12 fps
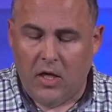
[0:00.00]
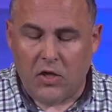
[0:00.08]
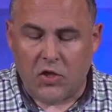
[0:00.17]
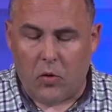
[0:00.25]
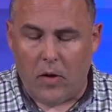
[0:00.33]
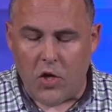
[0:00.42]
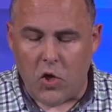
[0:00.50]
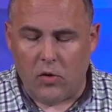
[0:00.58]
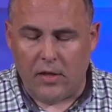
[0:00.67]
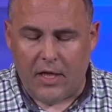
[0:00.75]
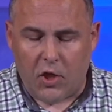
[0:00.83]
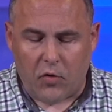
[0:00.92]
so a
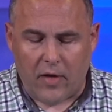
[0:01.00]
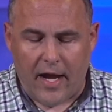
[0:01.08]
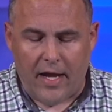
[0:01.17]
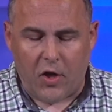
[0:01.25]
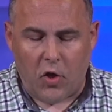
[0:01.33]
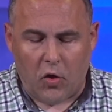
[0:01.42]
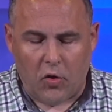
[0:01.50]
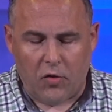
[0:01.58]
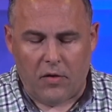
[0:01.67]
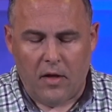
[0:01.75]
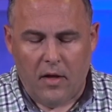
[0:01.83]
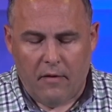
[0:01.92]
newly created earth
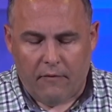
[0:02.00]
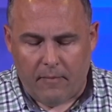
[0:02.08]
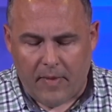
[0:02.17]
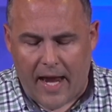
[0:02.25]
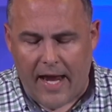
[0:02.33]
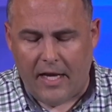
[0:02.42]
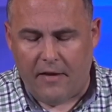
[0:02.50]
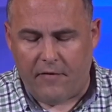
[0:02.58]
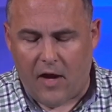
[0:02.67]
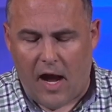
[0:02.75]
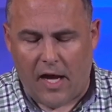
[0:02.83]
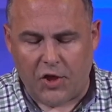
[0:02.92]
from the hand of
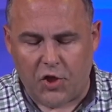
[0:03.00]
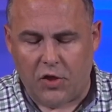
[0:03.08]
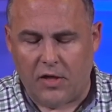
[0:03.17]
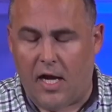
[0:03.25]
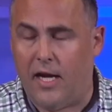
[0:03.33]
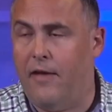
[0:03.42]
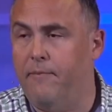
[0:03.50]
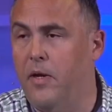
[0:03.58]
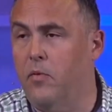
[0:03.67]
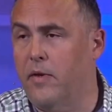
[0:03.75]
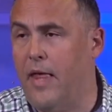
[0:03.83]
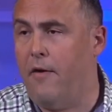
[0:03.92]
God should not have been
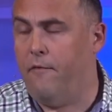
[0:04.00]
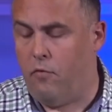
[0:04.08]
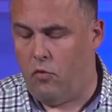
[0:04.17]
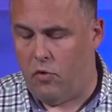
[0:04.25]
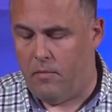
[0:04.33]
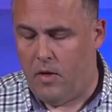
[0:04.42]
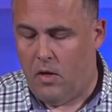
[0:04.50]
without form,